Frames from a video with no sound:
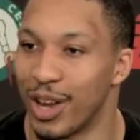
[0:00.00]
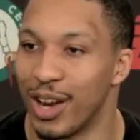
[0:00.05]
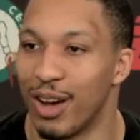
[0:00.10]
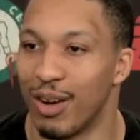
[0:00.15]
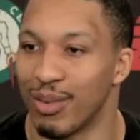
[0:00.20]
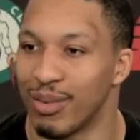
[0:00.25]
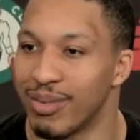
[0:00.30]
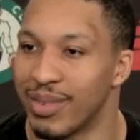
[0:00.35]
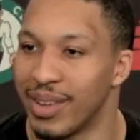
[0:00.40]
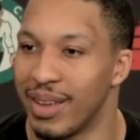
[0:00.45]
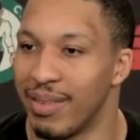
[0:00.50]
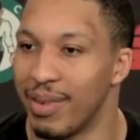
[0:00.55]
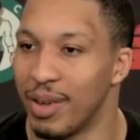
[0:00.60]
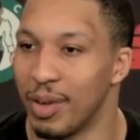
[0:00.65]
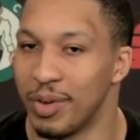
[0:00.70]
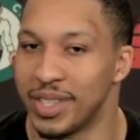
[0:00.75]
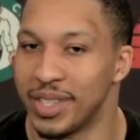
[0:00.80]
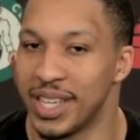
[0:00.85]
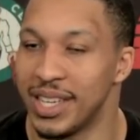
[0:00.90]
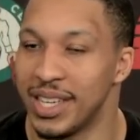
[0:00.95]
You know, if it
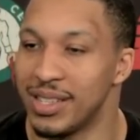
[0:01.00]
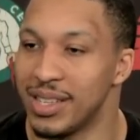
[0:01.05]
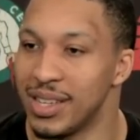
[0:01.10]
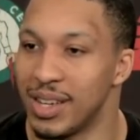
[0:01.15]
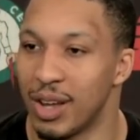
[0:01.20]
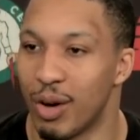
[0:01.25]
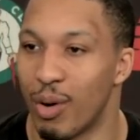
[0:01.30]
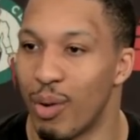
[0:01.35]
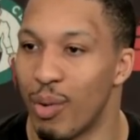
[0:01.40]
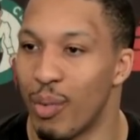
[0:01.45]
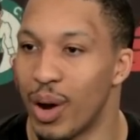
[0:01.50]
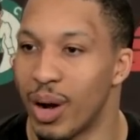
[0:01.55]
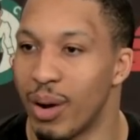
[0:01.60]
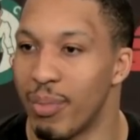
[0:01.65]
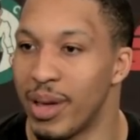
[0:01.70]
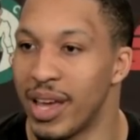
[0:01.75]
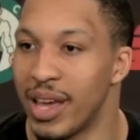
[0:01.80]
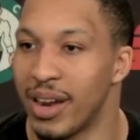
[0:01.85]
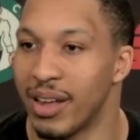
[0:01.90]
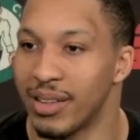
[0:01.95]
was easy, no one would want to
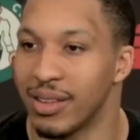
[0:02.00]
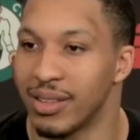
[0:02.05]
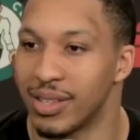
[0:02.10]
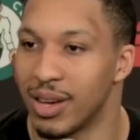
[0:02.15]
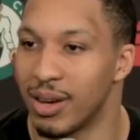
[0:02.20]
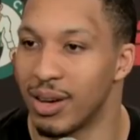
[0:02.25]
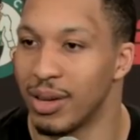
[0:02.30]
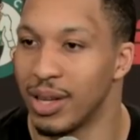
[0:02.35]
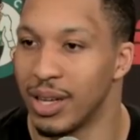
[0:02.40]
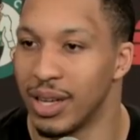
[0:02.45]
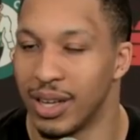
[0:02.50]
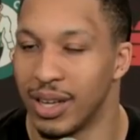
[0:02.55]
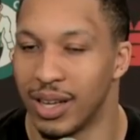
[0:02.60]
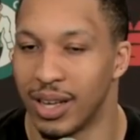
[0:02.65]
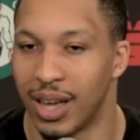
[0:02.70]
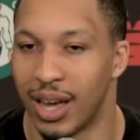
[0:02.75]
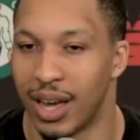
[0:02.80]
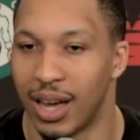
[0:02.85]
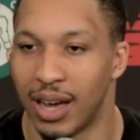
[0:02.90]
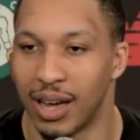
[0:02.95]
be in it. So
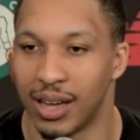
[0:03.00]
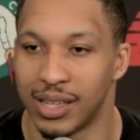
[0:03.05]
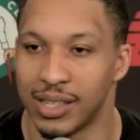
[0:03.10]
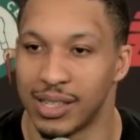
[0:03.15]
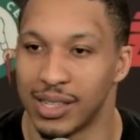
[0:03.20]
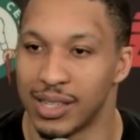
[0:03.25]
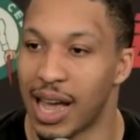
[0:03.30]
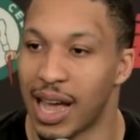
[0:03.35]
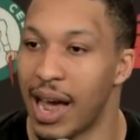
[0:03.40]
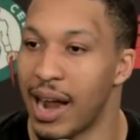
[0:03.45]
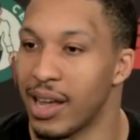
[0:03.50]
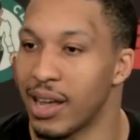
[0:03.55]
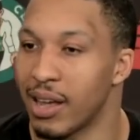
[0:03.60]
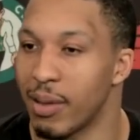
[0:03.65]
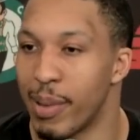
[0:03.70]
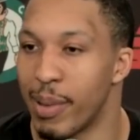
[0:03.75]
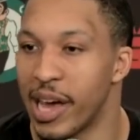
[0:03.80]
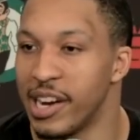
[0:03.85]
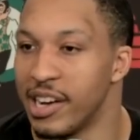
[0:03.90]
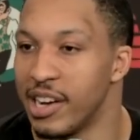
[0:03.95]
uh, exciting,
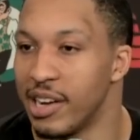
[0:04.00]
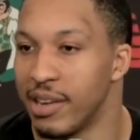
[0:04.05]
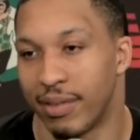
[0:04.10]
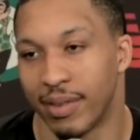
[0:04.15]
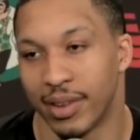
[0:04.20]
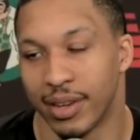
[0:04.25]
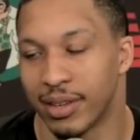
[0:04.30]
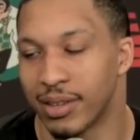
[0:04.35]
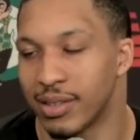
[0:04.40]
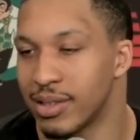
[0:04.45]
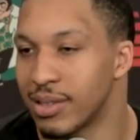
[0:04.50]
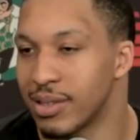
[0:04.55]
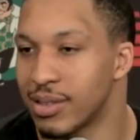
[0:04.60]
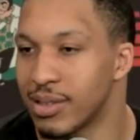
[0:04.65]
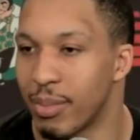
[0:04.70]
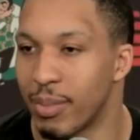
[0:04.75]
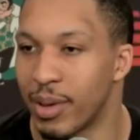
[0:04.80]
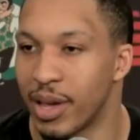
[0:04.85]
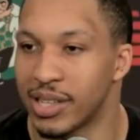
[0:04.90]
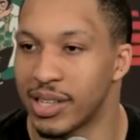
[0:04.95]
competitive, and it's
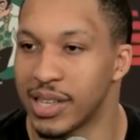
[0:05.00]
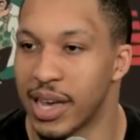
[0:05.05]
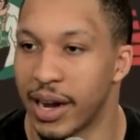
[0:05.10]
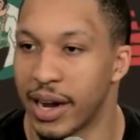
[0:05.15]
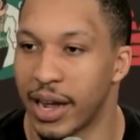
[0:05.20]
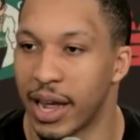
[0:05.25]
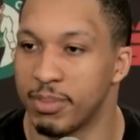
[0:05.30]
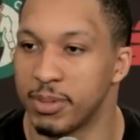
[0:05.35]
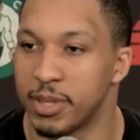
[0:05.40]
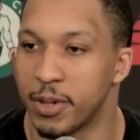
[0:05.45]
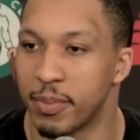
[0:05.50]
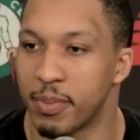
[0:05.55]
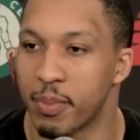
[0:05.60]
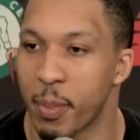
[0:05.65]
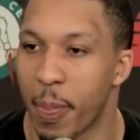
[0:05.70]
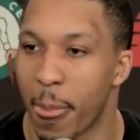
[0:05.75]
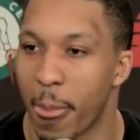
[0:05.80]
going to be an exciting game too.